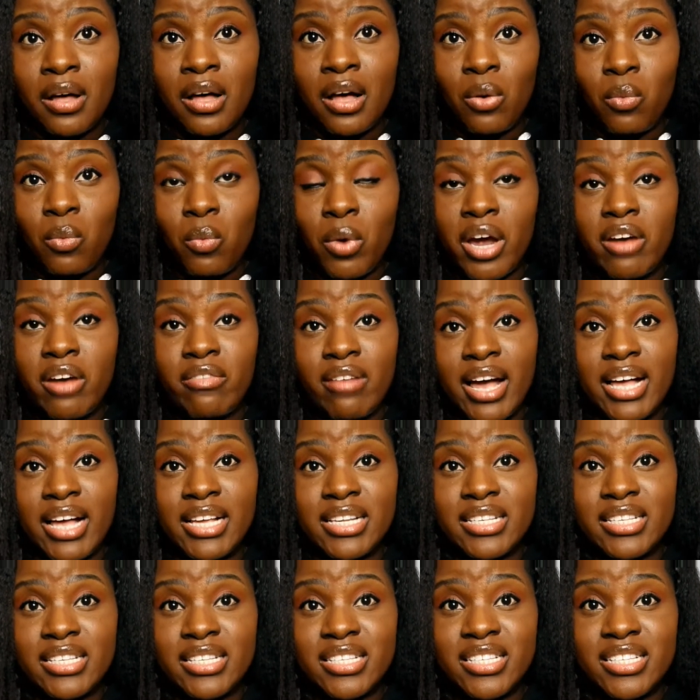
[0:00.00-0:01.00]

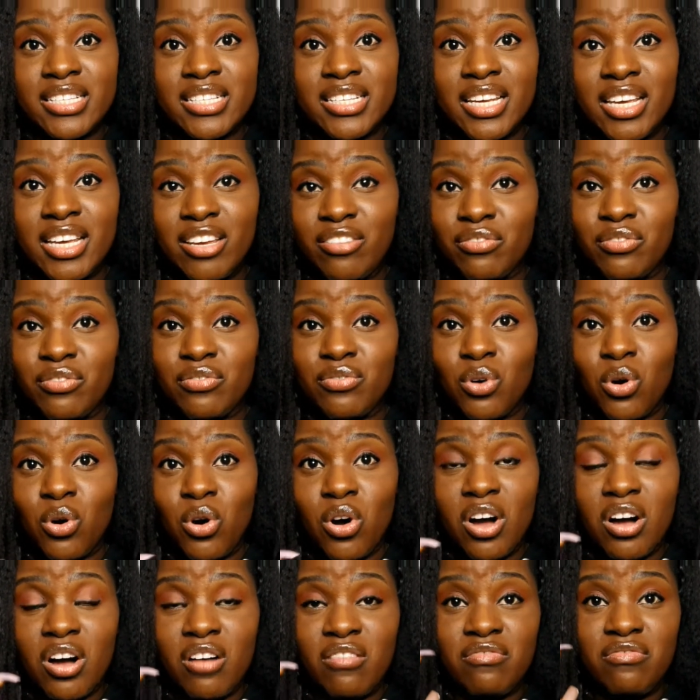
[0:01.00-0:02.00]
whereas if you've got
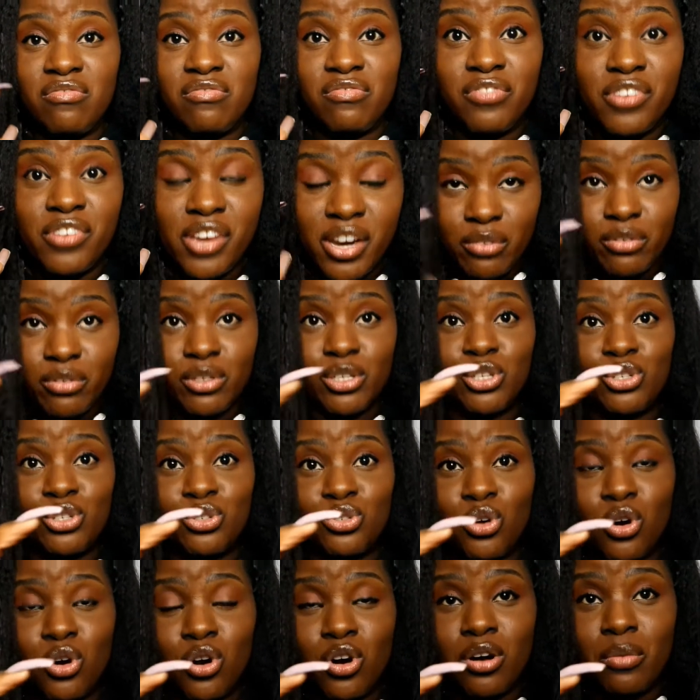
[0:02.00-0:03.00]
a very
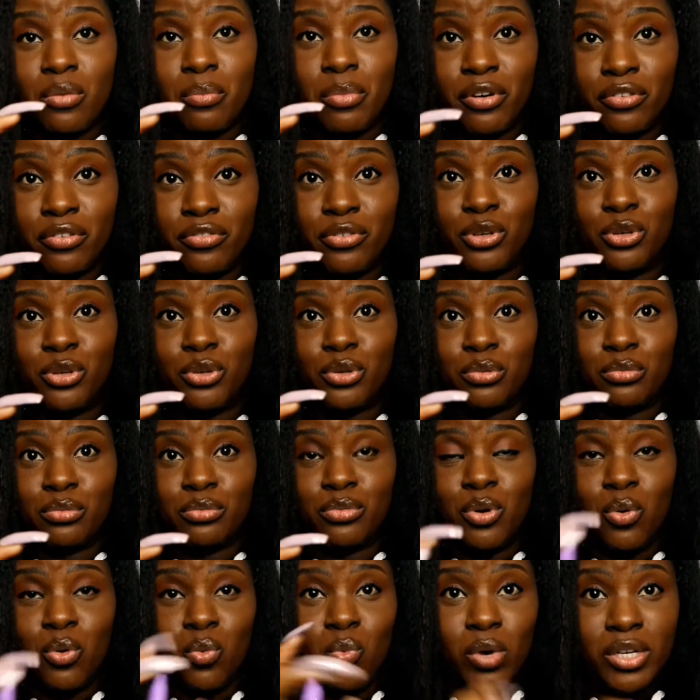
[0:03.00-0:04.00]
strong perfume
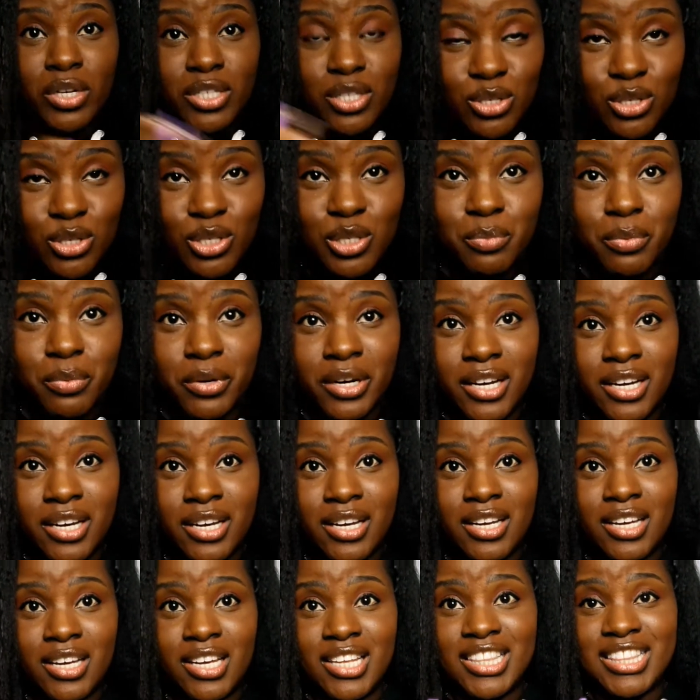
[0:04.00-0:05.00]
once you spray
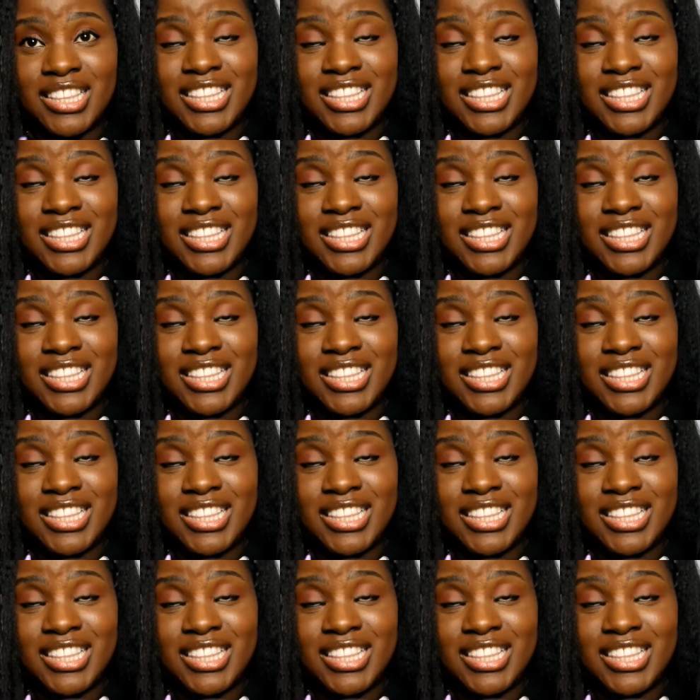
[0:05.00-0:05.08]
it